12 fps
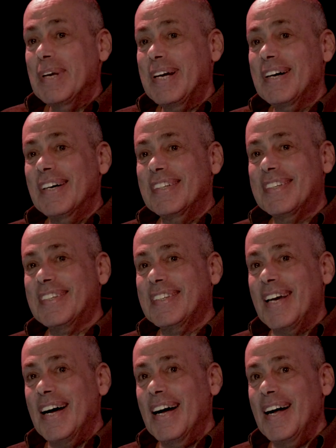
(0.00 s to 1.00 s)

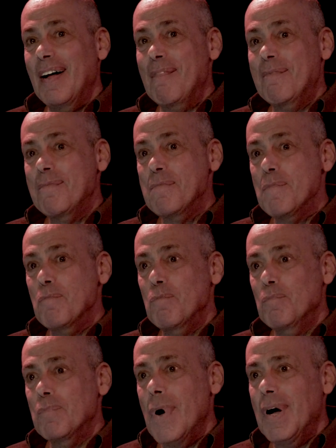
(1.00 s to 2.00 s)
because uh,
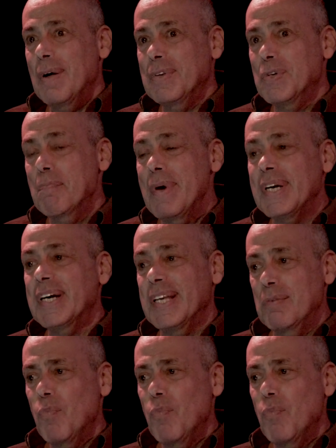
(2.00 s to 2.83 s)
uh, humidity